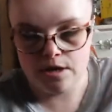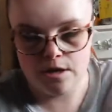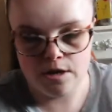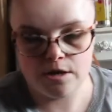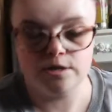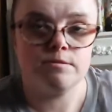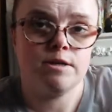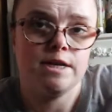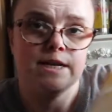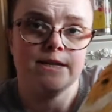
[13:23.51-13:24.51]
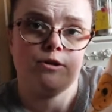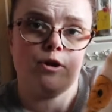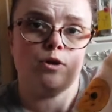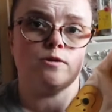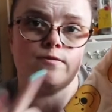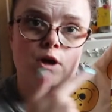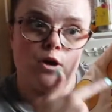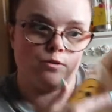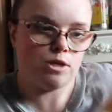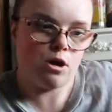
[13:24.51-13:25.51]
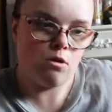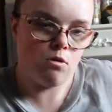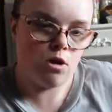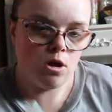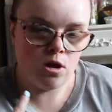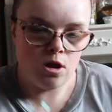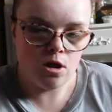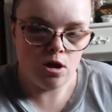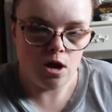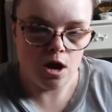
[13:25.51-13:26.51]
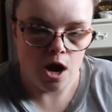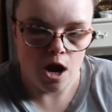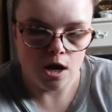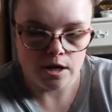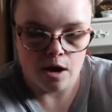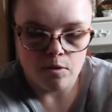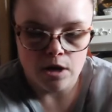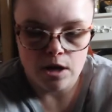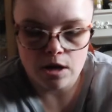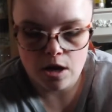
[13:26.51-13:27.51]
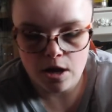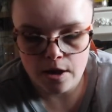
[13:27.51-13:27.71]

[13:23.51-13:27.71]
because I'm going to need those for the hotel at Gatwick.